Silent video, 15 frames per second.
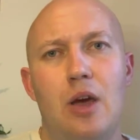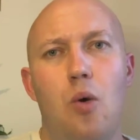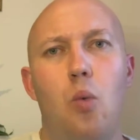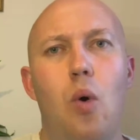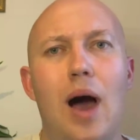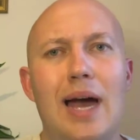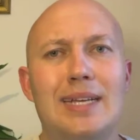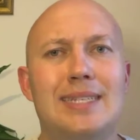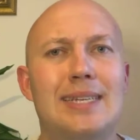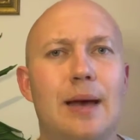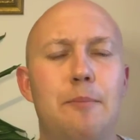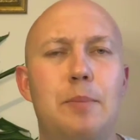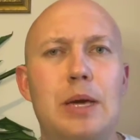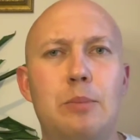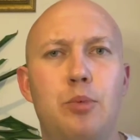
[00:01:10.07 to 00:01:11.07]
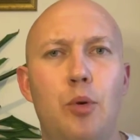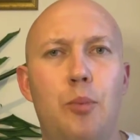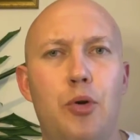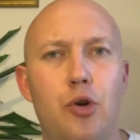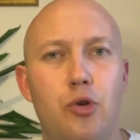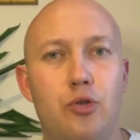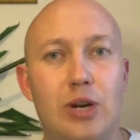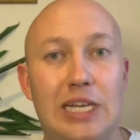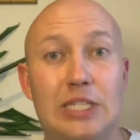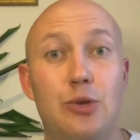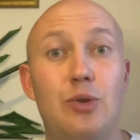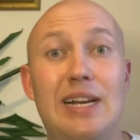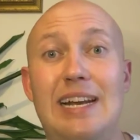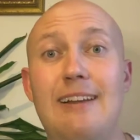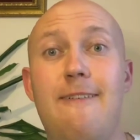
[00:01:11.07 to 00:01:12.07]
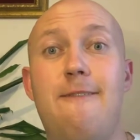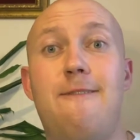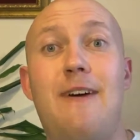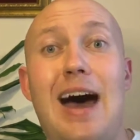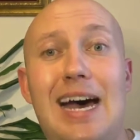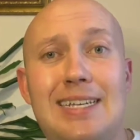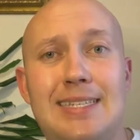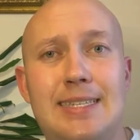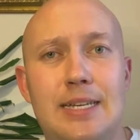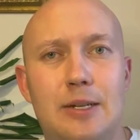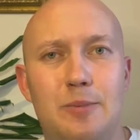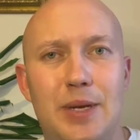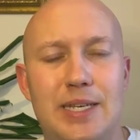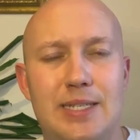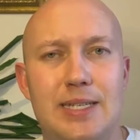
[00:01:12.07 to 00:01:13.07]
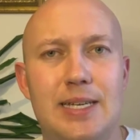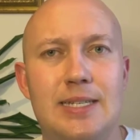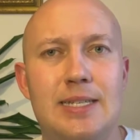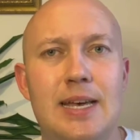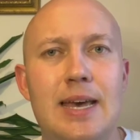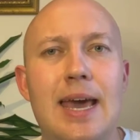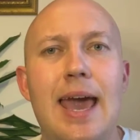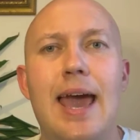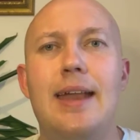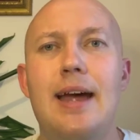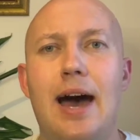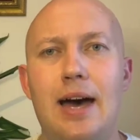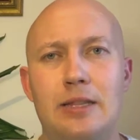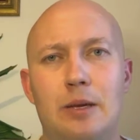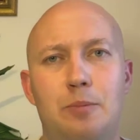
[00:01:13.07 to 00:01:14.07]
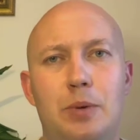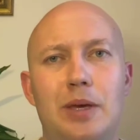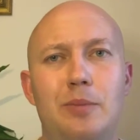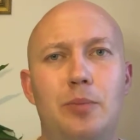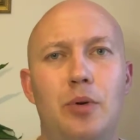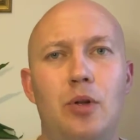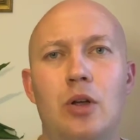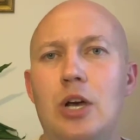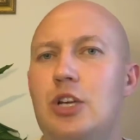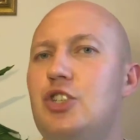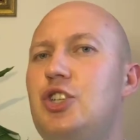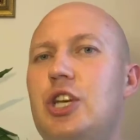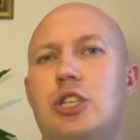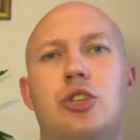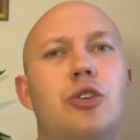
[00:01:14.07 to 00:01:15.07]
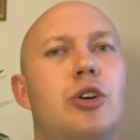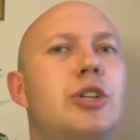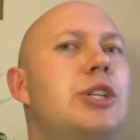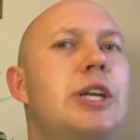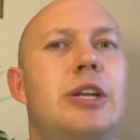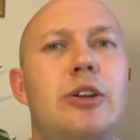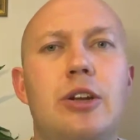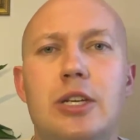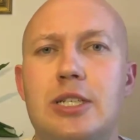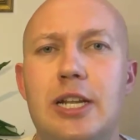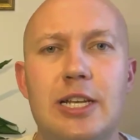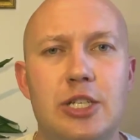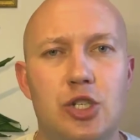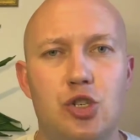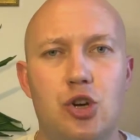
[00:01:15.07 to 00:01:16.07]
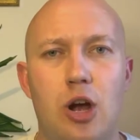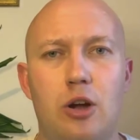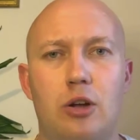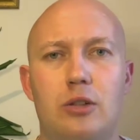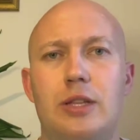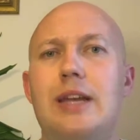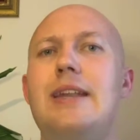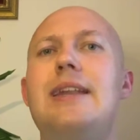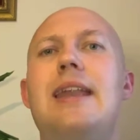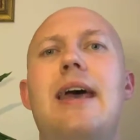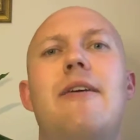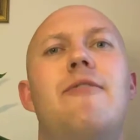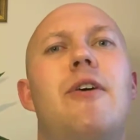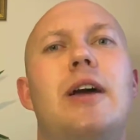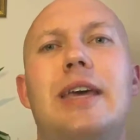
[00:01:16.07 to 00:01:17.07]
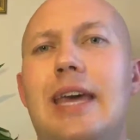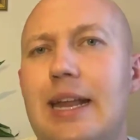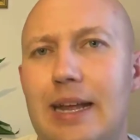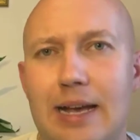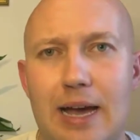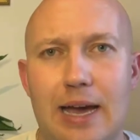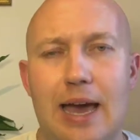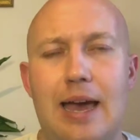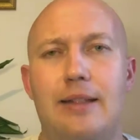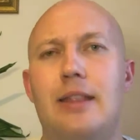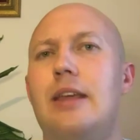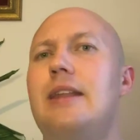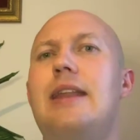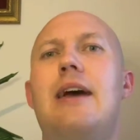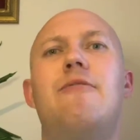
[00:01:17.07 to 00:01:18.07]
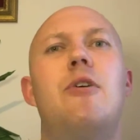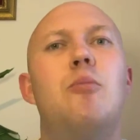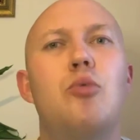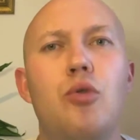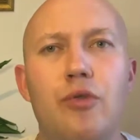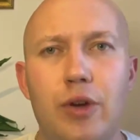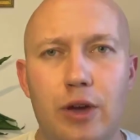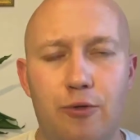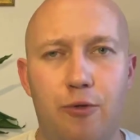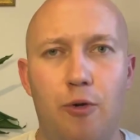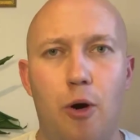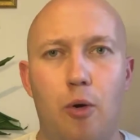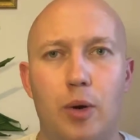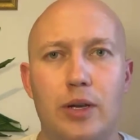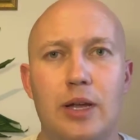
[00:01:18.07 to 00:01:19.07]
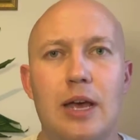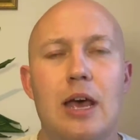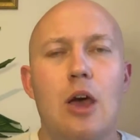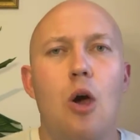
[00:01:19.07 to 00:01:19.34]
Why some people progress really fast in business and other people just continuously struggle? They never getting ahead. They never moving forward.